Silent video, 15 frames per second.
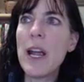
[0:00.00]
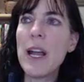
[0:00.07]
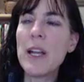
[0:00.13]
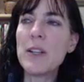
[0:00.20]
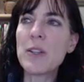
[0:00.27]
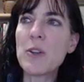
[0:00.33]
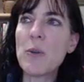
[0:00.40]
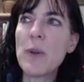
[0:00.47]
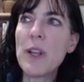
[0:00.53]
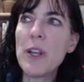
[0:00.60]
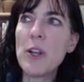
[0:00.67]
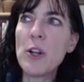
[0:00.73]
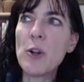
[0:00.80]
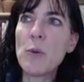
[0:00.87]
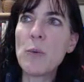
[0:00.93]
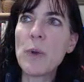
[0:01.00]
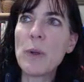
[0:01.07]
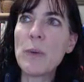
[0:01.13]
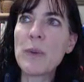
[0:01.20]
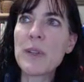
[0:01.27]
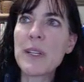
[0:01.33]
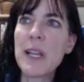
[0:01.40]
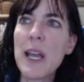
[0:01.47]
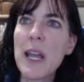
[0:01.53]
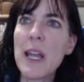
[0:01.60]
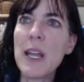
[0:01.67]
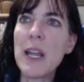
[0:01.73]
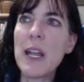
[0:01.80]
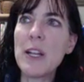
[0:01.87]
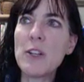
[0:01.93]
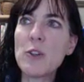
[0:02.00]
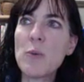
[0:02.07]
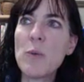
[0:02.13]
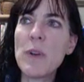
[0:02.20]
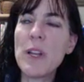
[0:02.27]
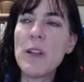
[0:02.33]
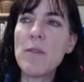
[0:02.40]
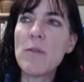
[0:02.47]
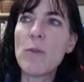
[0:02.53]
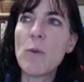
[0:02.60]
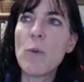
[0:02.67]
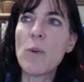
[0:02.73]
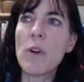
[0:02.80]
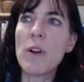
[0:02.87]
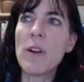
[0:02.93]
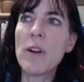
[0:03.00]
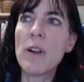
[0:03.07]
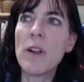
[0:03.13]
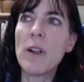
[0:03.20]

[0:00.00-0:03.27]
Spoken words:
And so here we will say a 24%